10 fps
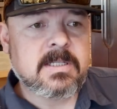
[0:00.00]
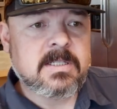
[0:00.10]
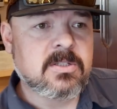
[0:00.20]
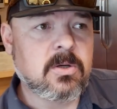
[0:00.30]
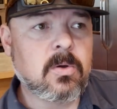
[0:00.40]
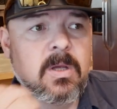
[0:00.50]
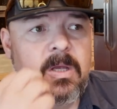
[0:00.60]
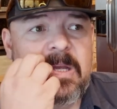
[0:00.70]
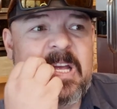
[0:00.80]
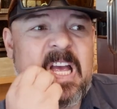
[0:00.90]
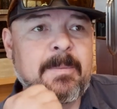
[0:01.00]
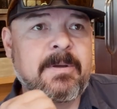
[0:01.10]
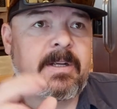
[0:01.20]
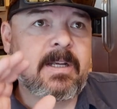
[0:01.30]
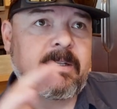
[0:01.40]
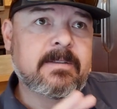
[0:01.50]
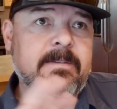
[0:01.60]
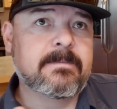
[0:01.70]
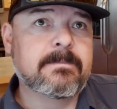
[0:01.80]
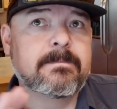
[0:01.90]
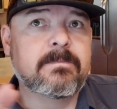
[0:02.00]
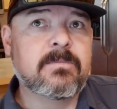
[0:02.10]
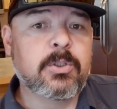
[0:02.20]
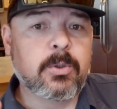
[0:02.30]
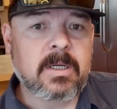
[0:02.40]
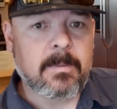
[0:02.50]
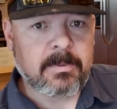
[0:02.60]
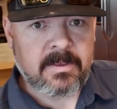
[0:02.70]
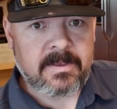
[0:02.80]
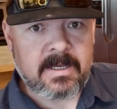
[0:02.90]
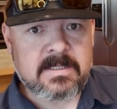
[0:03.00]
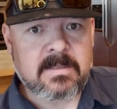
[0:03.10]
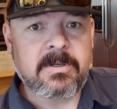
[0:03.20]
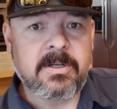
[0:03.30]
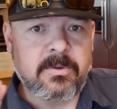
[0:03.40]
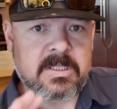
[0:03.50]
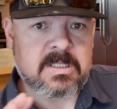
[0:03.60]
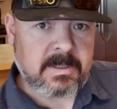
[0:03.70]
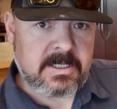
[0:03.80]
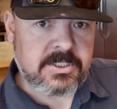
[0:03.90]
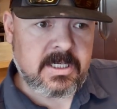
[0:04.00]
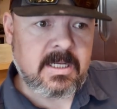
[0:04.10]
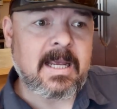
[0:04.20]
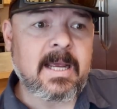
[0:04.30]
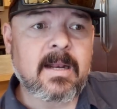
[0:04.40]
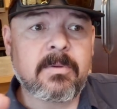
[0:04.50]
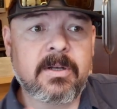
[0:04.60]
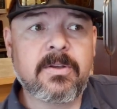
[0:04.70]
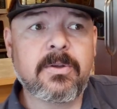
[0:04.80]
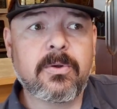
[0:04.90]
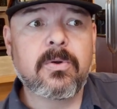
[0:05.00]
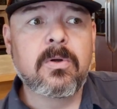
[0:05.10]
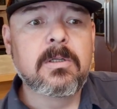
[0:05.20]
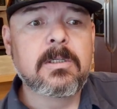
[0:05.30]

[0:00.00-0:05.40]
And so I'm gonna do a couple of things. I'm gonna do the sponging, and I'm gonna do